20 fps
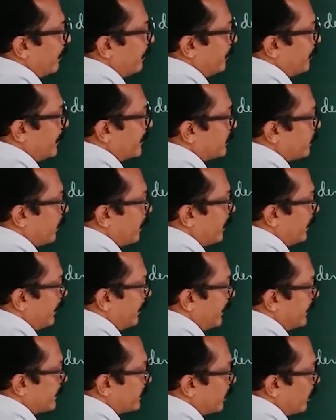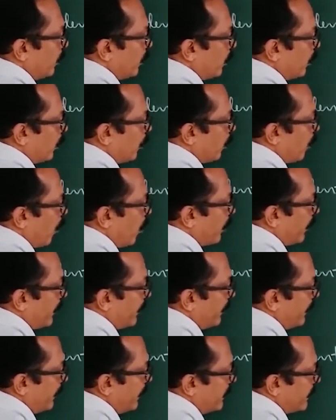This one is
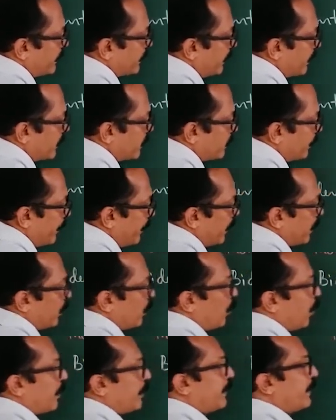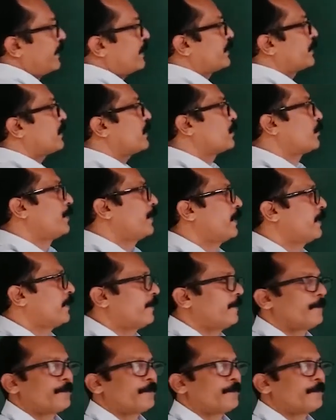coordination sphere, coordination sphere.